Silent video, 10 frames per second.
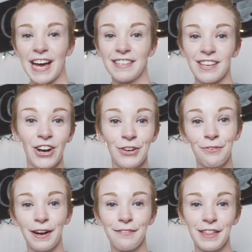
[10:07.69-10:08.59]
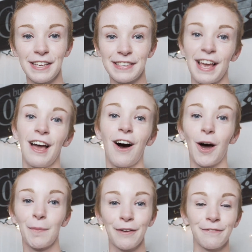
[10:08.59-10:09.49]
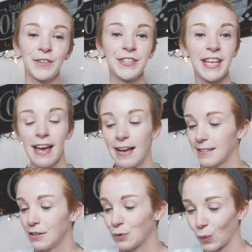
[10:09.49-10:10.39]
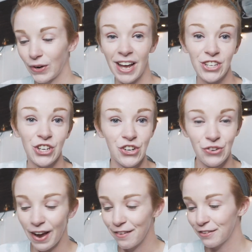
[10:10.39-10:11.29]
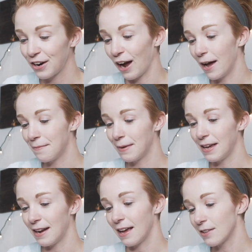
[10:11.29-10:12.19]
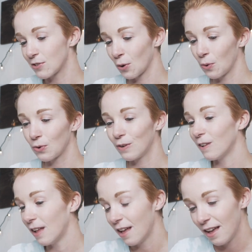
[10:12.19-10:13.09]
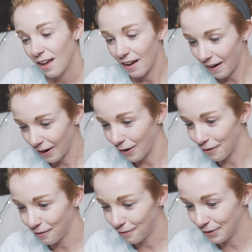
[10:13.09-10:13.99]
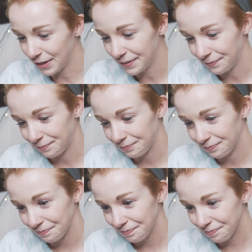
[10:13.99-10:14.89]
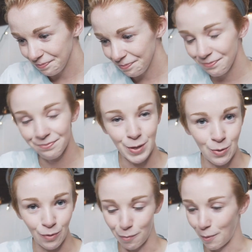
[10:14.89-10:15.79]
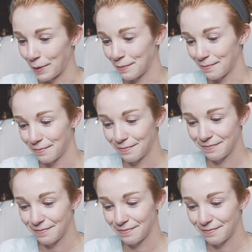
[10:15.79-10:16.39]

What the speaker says: guys, are you ready for this? On my first day as a DoorDash driver, I made a total of, one moment